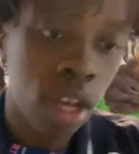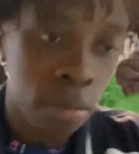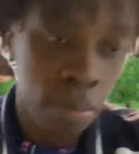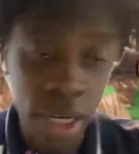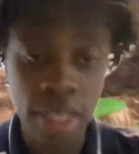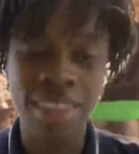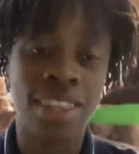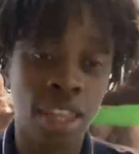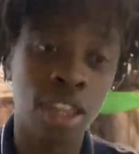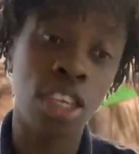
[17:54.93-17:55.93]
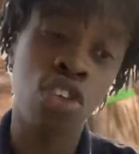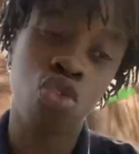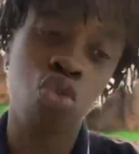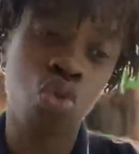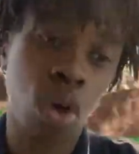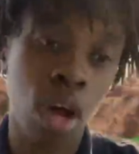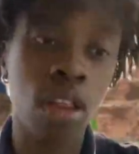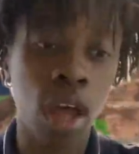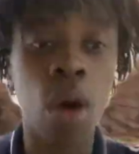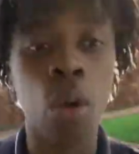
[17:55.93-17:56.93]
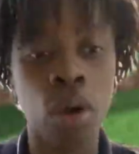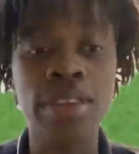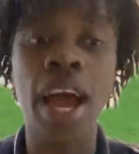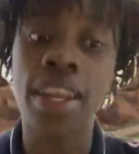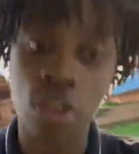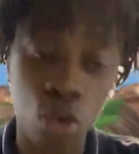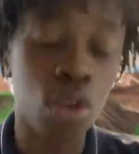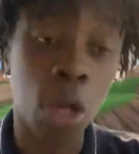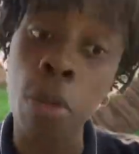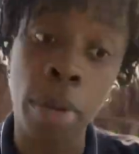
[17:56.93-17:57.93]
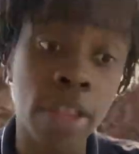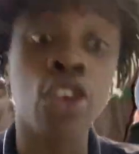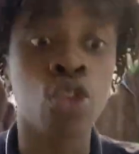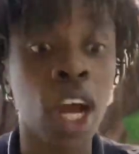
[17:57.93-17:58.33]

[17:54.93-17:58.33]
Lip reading: But these two are ones I do recommend that you